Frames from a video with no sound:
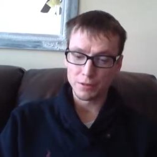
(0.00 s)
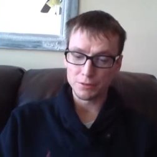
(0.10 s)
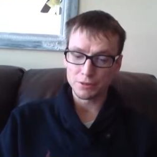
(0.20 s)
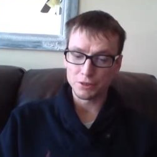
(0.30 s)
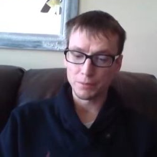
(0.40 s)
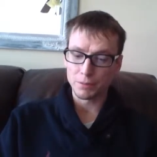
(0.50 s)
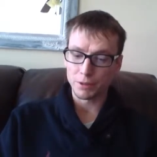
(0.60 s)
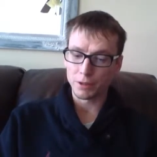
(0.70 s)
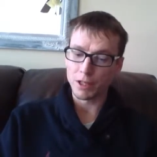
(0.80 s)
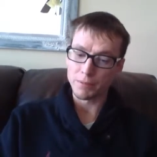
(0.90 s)

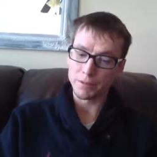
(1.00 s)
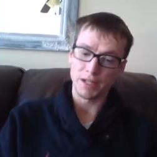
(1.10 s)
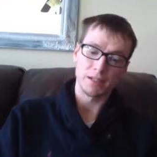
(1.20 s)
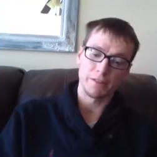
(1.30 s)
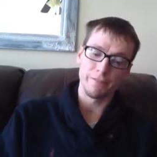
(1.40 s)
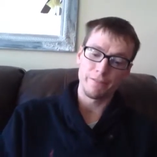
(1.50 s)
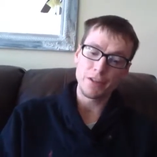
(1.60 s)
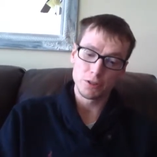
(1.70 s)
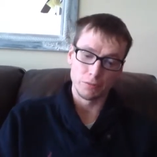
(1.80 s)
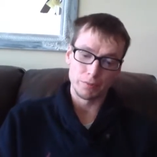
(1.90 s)
super compacted
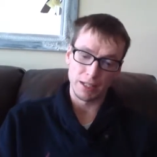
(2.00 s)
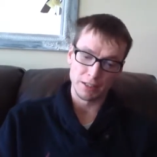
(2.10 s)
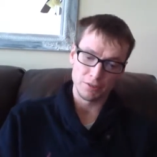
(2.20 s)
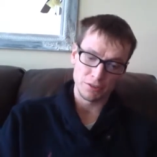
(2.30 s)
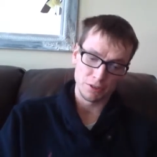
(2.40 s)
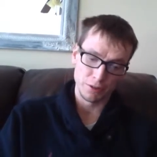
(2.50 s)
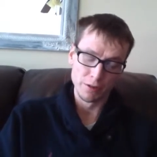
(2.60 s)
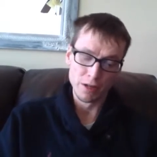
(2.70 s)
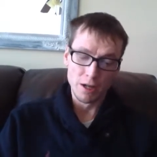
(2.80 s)
fecal pellets to